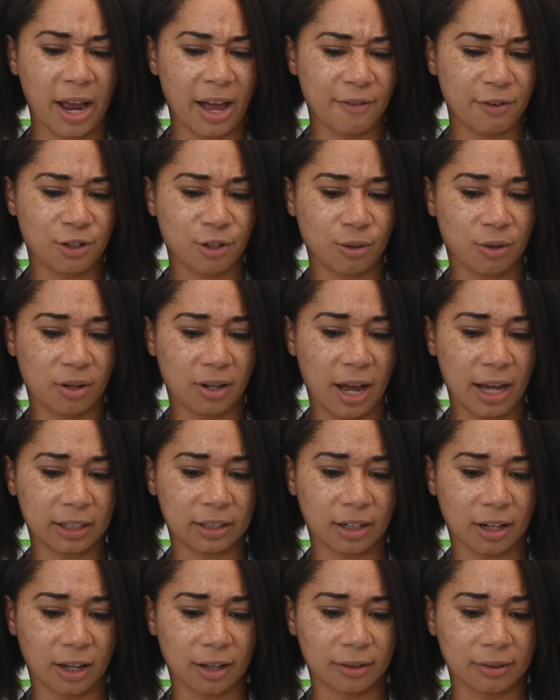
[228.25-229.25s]
haven't you
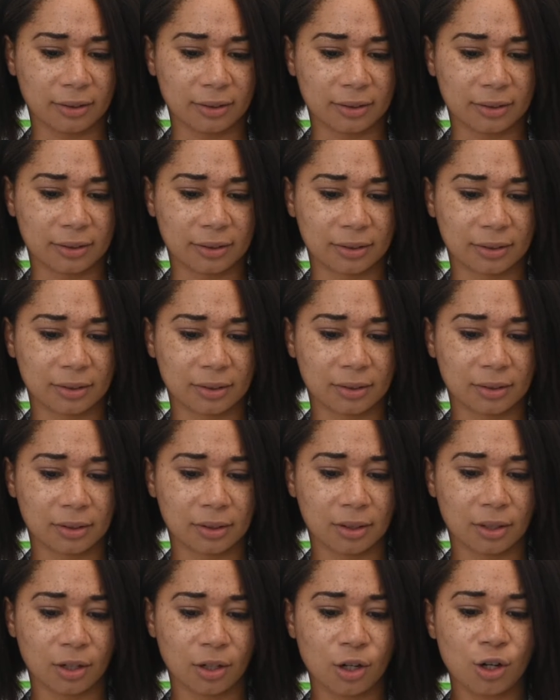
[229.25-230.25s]
collected it?
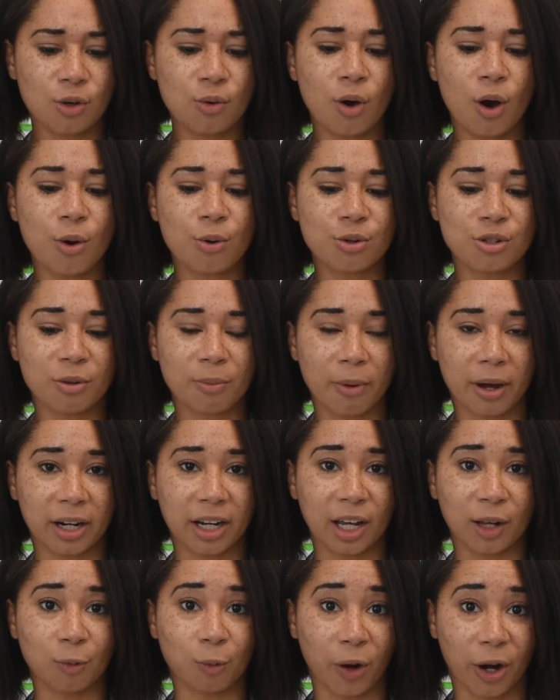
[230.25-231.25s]
Who owes the
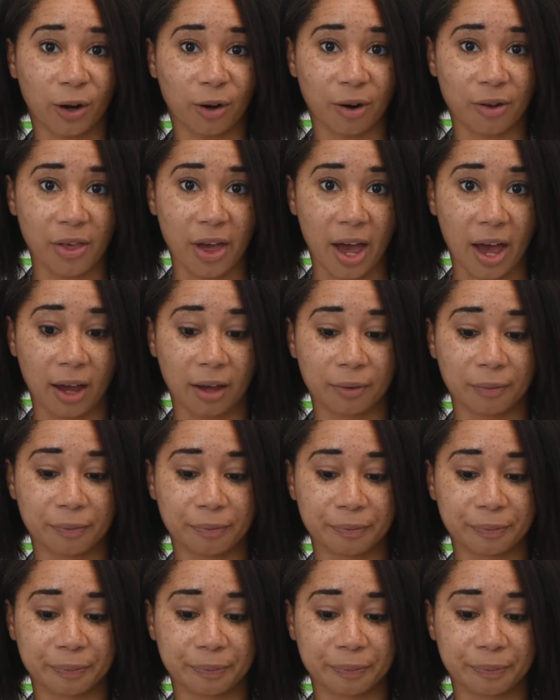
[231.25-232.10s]
money and where are they?